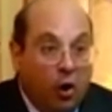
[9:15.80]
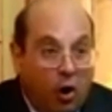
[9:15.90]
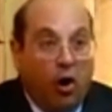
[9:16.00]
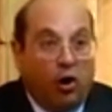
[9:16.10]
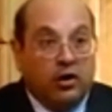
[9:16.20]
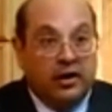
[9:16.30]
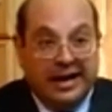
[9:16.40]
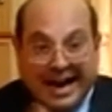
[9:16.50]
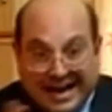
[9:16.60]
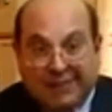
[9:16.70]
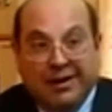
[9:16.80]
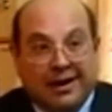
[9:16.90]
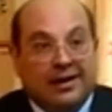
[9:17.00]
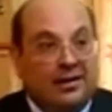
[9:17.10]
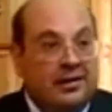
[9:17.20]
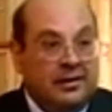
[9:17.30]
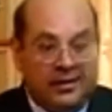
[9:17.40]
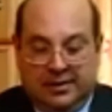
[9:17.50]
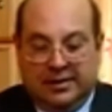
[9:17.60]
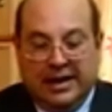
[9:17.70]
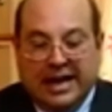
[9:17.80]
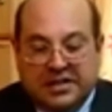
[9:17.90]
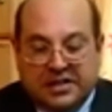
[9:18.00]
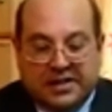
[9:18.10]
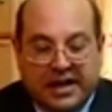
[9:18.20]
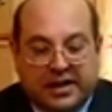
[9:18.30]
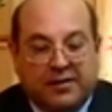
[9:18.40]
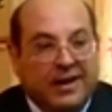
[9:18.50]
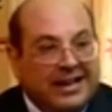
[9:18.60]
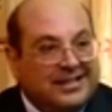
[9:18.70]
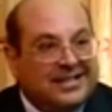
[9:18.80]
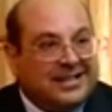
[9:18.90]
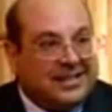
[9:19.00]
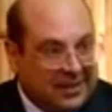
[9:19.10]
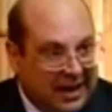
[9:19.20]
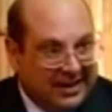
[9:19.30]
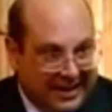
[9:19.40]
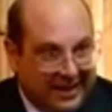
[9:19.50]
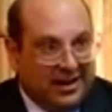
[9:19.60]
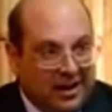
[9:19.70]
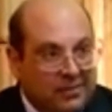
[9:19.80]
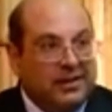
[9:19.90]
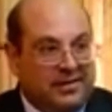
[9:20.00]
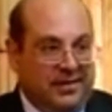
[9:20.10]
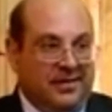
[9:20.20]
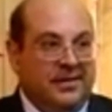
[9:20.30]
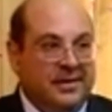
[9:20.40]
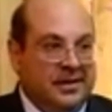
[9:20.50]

or in any way, the legislative lists are tinkered with,